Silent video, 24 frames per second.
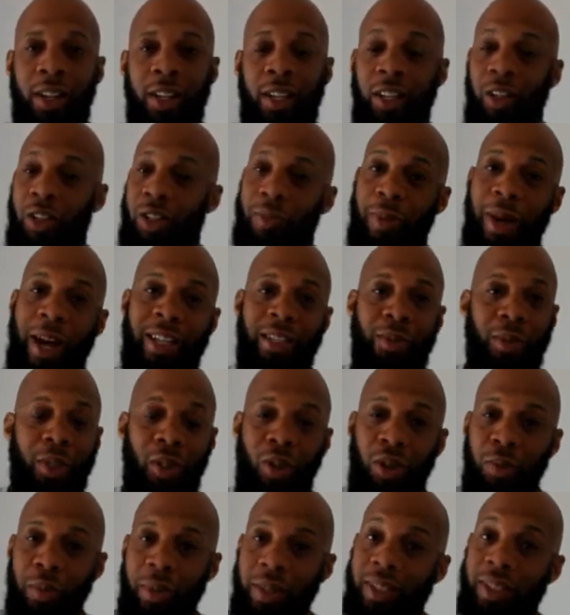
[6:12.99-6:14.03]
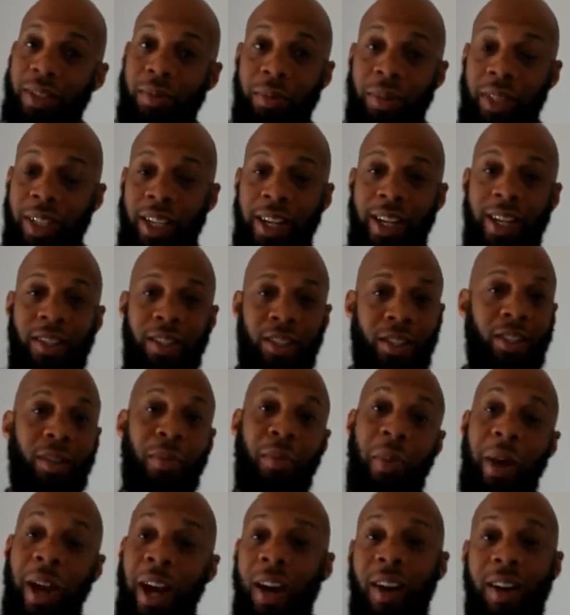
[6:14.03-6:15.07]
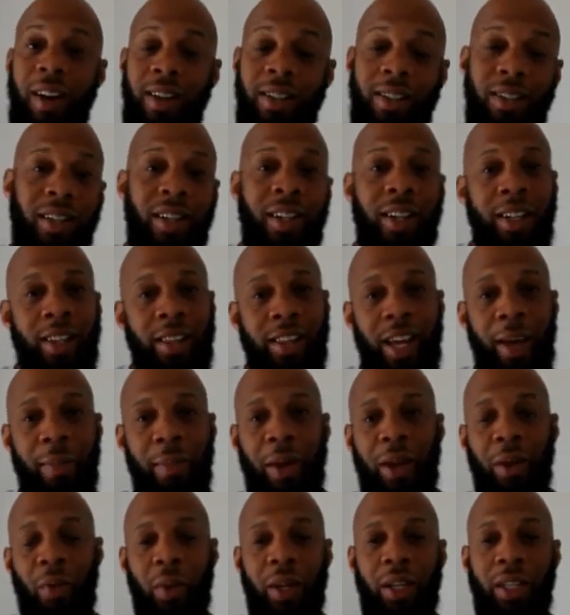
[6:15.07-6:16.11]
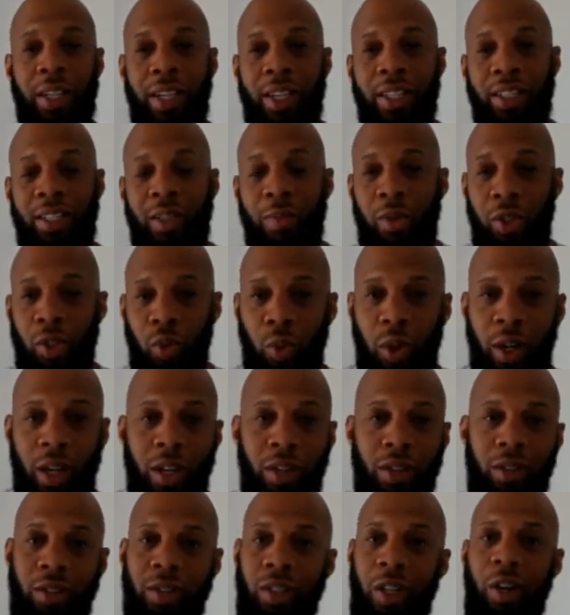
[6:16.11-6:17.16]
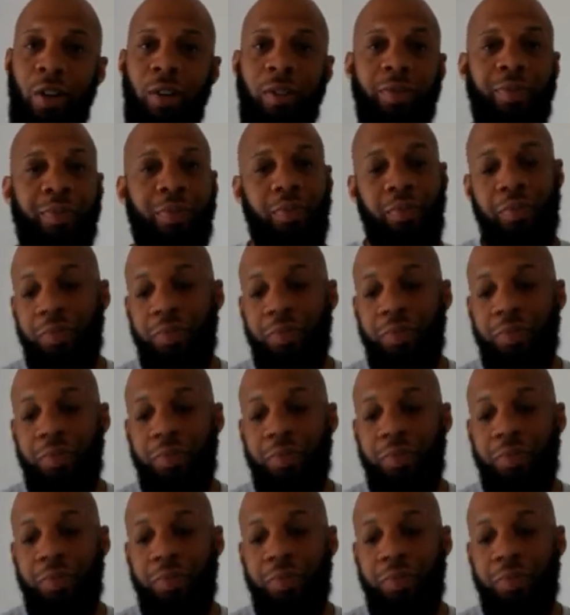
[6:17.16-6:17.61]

you know, it's possibly going to be some kids and some parents that may want to get some as well. So,